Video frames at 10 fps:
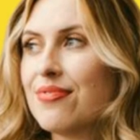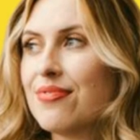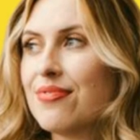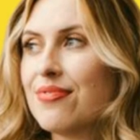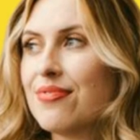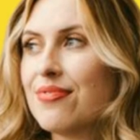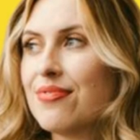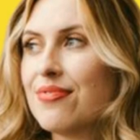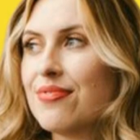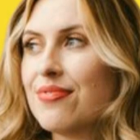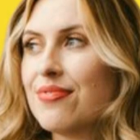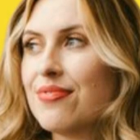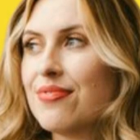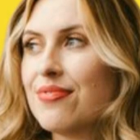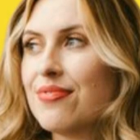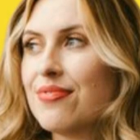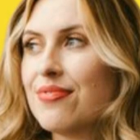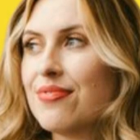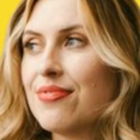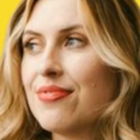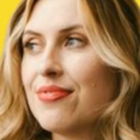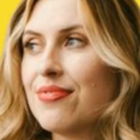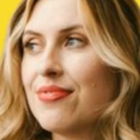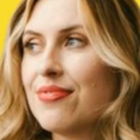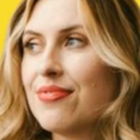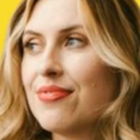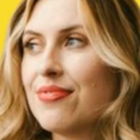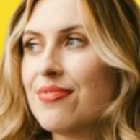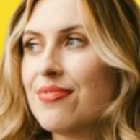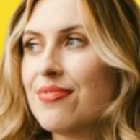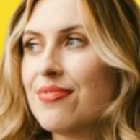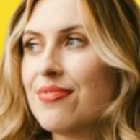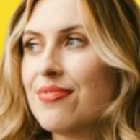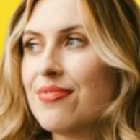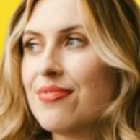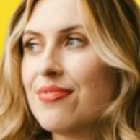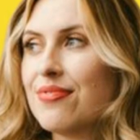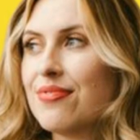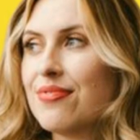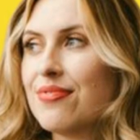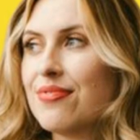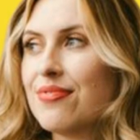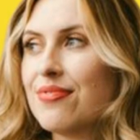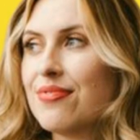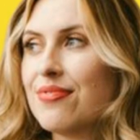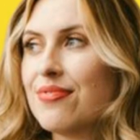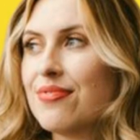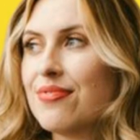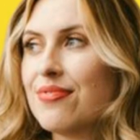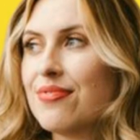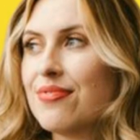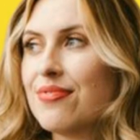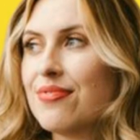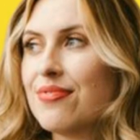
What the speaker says: The face doesn't move, so there is nothing to read.